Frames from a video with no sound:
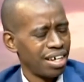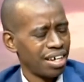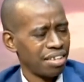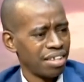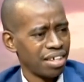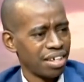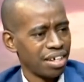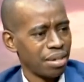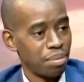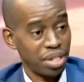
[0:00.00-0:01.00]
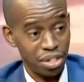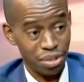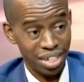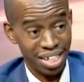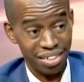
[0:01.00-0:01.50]
And I think
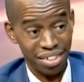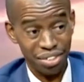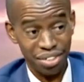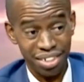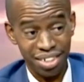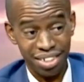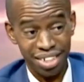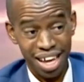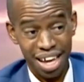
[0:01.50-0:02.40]
media organizations